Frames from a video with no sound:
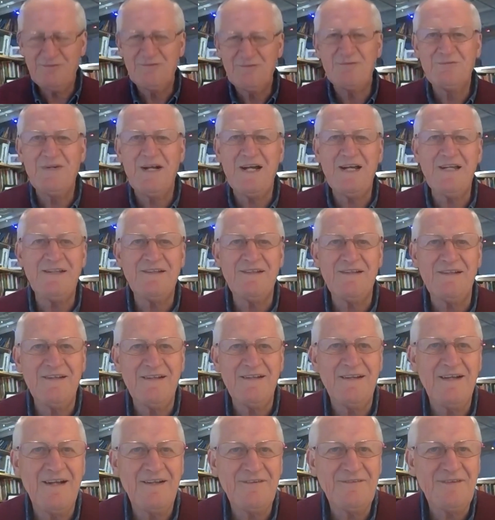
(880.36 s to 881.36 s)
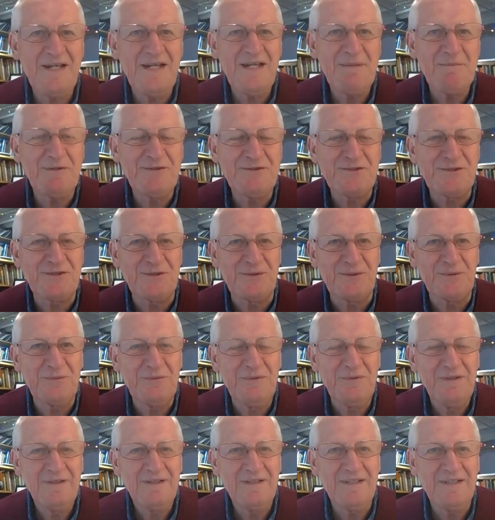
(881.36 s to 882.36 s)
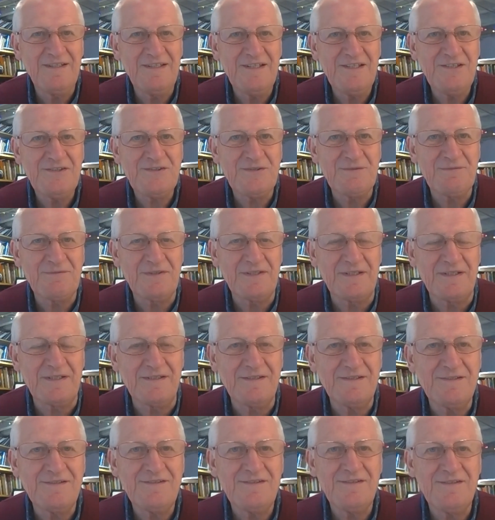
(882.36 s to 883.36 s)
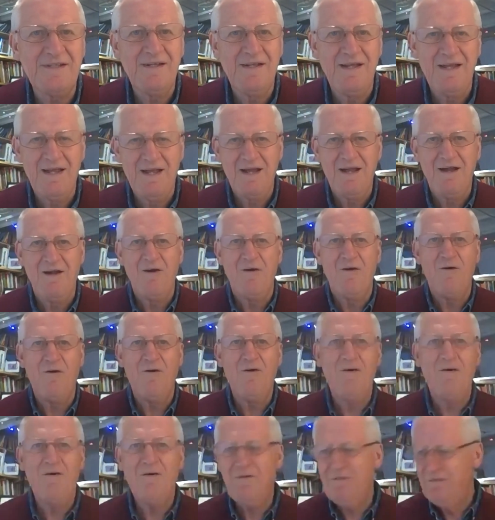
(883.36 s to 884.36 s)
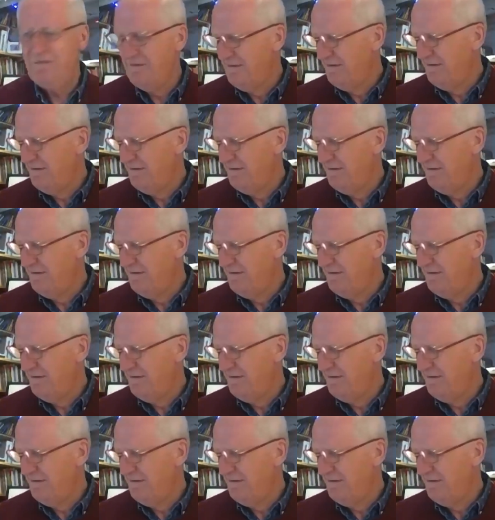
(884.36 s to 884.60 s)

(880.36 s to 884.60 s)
write a name or two in each of these, or